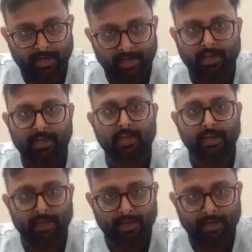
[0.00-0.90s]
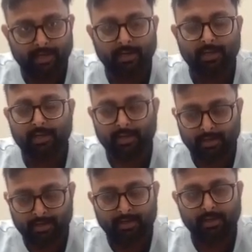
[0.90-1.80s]
and again, now.
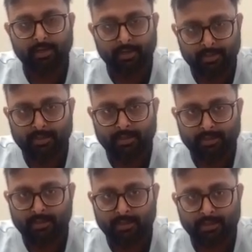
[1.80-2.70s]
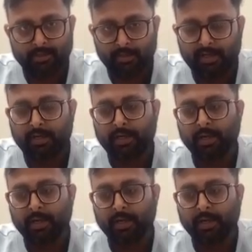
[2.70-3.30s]
Again. Yes, that's completely